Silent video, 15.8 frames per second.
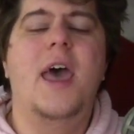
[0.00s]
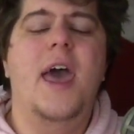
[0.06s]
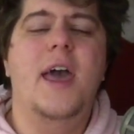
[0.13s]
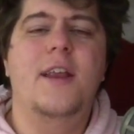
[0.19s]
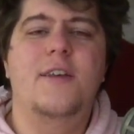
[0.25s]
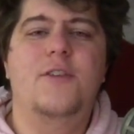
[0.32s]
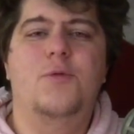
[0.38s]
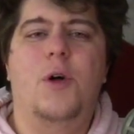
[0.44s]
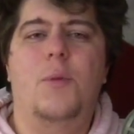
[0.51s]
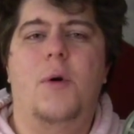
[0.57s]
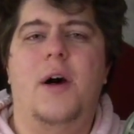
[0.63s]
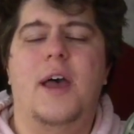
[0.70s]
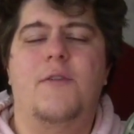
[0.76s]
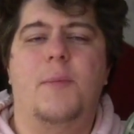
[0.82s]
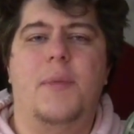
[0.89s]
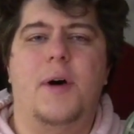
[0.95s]
and as well we'll
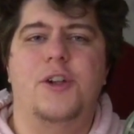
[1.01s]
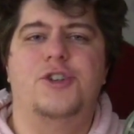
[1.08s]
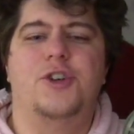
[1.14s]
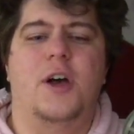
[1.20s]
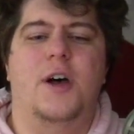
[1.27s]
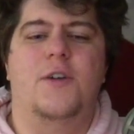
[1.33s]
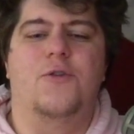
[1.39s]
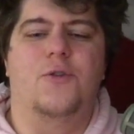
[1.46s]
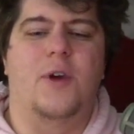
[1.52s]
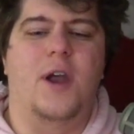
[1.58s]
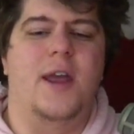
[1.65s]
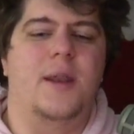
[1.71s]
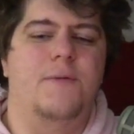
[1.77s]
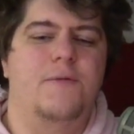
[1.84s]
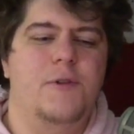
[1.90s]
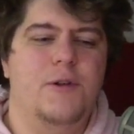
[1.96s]
probably have a bunch of
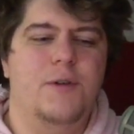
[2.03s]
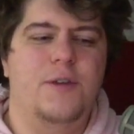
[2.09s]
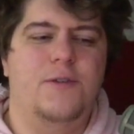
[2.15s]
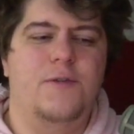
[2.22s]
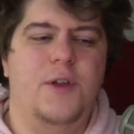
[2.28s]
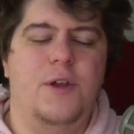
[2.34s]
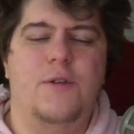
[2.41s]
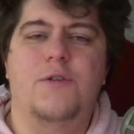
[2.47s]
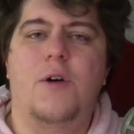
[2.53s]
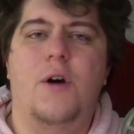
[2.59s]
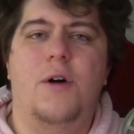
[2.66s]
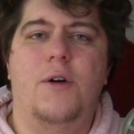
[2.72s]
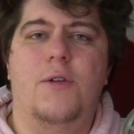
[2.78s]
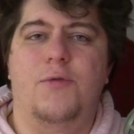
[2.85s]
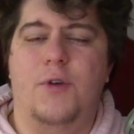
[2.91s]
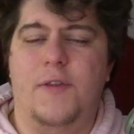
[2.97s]
random various videos
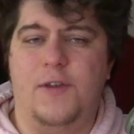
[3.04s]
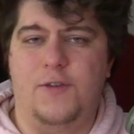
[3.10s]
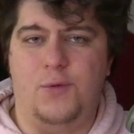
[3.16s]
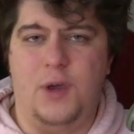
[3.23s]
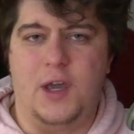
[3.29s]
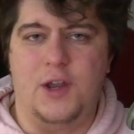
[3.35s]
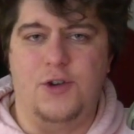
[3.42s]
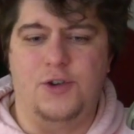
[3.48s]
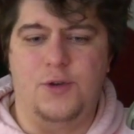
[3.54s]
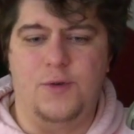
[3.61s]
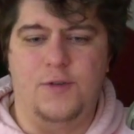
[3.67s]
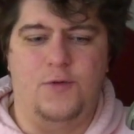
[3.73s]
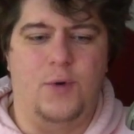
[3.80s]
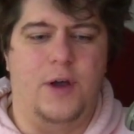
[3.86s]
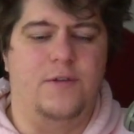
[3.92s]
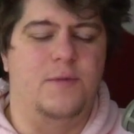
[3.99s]
all throughout this weekend too
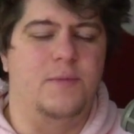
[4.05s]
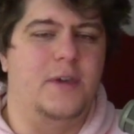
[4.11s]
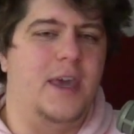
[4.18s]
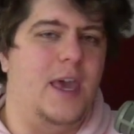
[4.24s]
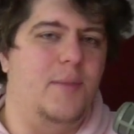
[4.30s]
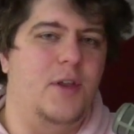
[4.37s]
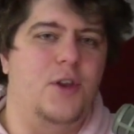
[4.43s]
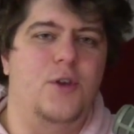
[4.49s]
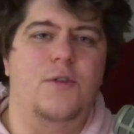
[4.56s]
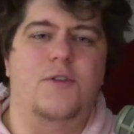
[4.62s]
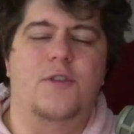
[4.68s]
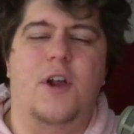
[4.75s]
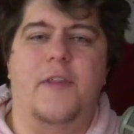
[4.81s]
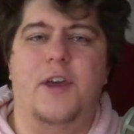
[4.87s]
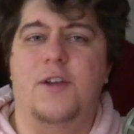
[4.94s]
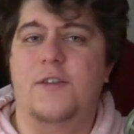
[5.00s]
as well. Some gaming news
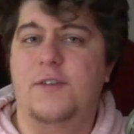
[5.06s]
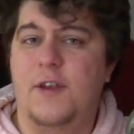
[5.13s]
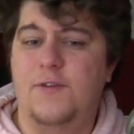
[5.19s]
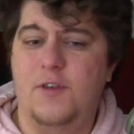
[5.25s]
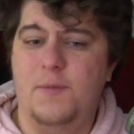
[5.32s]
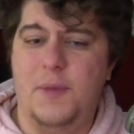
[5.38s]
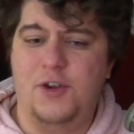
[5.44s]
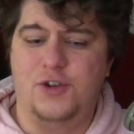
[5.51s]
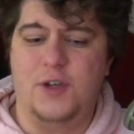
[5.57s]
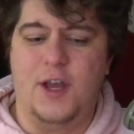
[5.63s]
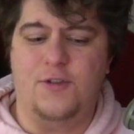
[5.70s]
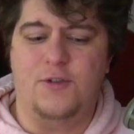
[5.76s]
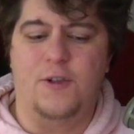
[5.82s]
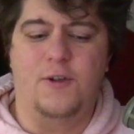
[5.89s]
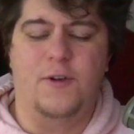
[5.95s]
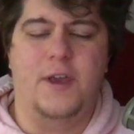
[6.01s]
and all that good stuff, so make sure you
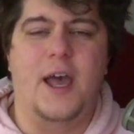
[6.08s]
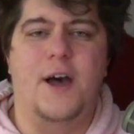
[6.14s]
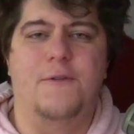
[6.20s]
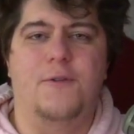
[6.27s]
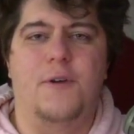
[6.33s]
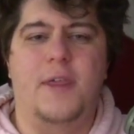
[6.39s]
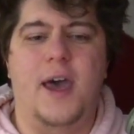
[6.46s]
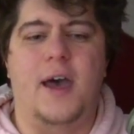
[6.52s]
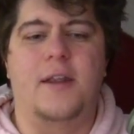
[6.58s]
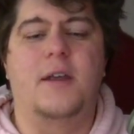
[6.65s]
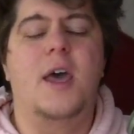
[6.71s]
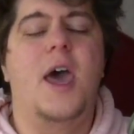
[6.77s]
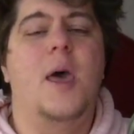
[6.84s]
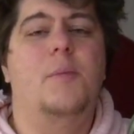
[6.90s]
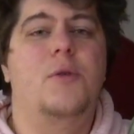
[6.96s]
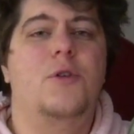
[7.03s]
guys are on the lookout for that.
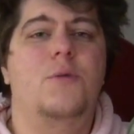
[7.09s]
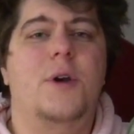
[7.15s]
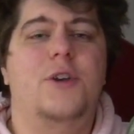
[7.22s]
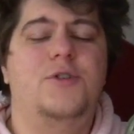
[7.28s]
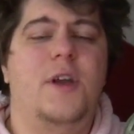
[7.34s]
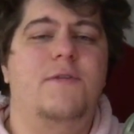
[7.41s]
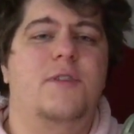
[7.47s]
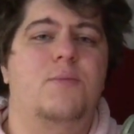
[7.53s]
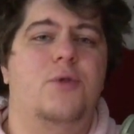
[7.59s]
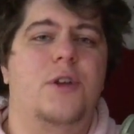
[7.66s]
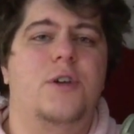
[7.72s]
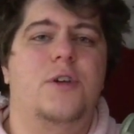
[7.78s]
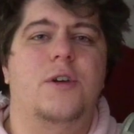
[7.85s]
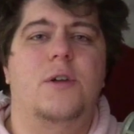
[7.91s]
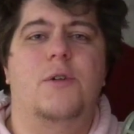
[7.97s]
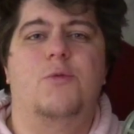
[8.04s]
But we do actually have some pretty
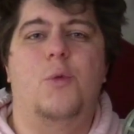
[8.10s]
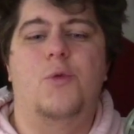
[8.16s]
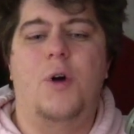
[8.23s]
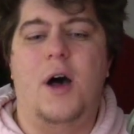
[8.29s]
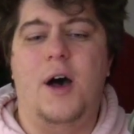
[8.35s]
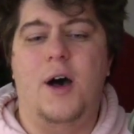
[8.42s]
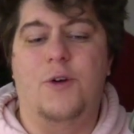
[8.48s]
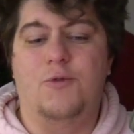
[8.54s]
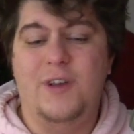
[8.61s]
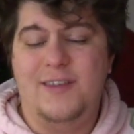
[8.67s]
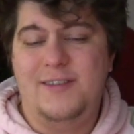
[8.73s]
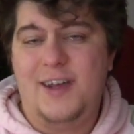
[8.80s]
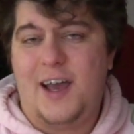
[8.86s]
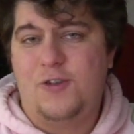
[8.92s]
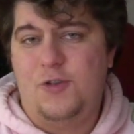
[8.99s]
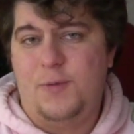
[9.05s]
good uh,
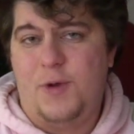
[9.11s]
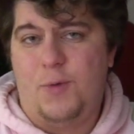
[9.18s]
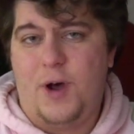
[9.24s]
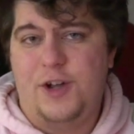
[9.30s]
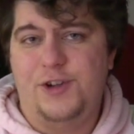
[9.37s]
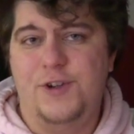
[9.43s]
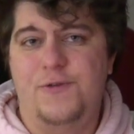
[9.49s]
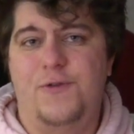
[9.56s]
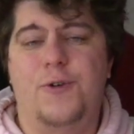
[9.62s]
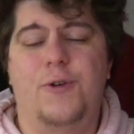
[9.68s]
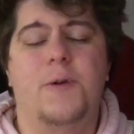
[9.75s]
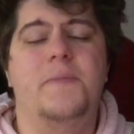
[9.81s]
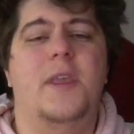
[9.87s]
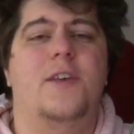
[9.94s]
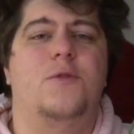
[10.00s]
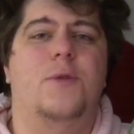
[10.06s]
restocks we'll be watching
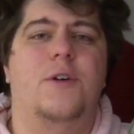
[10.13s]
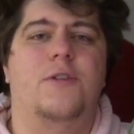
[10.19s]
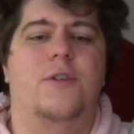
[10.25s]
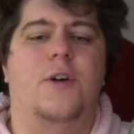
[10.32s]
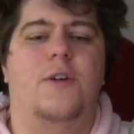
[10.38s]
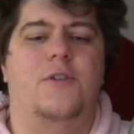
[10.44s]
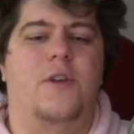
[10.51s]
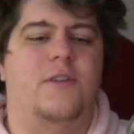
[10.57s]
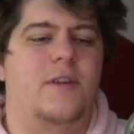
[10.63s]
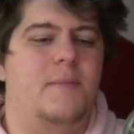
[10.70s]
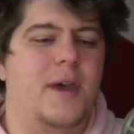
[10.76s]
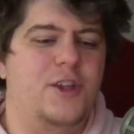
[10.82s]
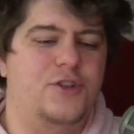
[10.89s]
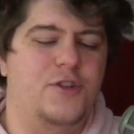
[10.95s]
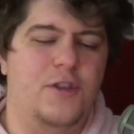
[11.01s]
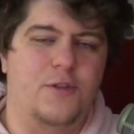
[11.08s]
for, as well as also, as I
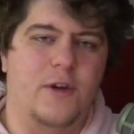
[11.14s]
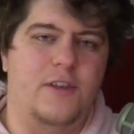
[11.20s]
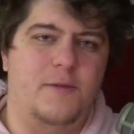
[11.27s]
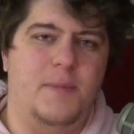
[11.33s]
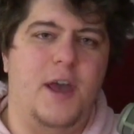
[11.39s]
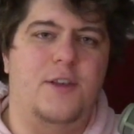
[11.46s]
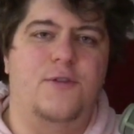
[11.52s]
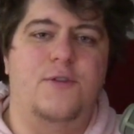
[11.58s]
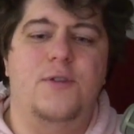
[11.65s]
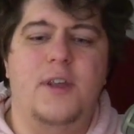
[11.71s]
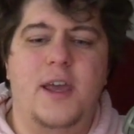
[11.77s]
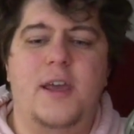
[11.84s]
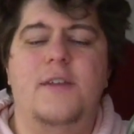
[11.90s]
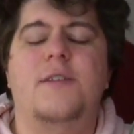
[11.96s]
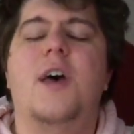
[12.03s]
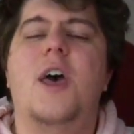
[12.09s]
mentioned, throughout these past few
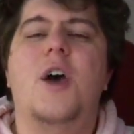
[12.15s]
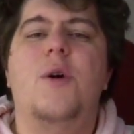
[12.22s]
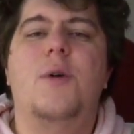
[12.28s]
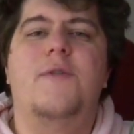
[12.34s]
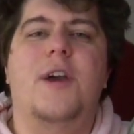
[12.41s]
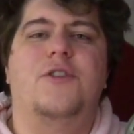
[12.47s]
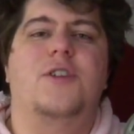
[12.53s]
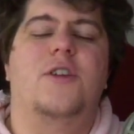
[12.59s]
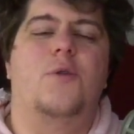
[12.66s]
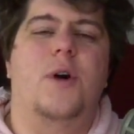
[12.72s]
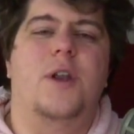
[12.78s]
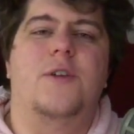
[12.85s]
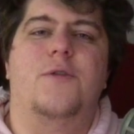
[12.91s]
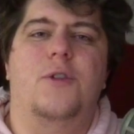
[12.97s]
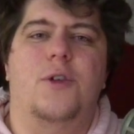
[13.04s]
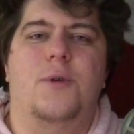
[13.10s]
days we've actually had
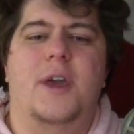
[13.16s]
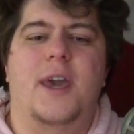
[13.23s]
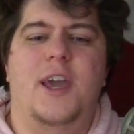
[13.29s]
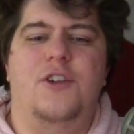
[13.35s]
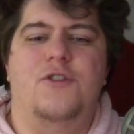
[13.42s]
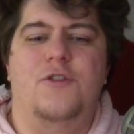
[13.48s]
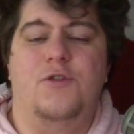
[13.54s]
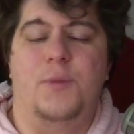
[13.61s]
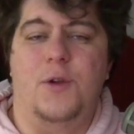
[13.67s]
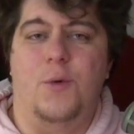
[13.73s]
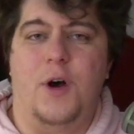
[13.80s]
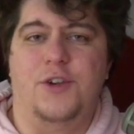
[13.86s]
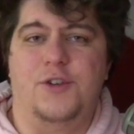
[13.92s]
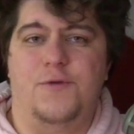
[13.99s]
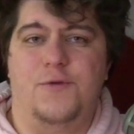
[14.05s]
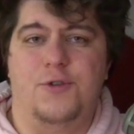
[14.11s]
quite a few locations we'll be
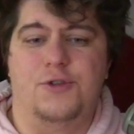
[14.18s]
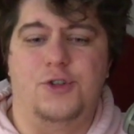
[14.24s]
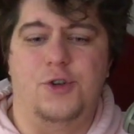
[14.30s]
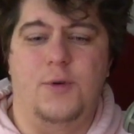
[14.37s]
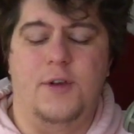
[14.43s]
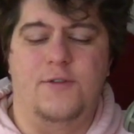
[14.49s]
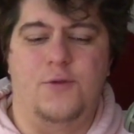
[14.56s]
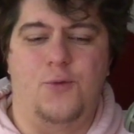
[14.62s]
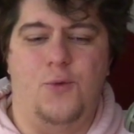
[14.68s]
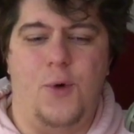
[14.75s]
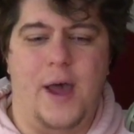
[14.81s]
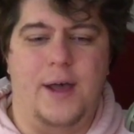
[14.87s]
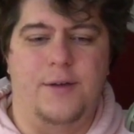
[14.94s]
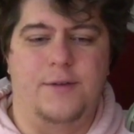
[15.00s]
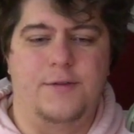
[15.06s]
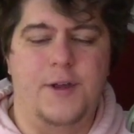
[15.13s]
watching for too as
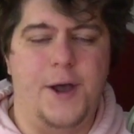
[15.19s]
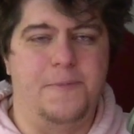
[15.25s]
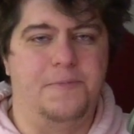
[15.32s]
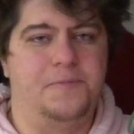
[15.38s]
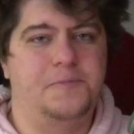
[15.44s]
well. So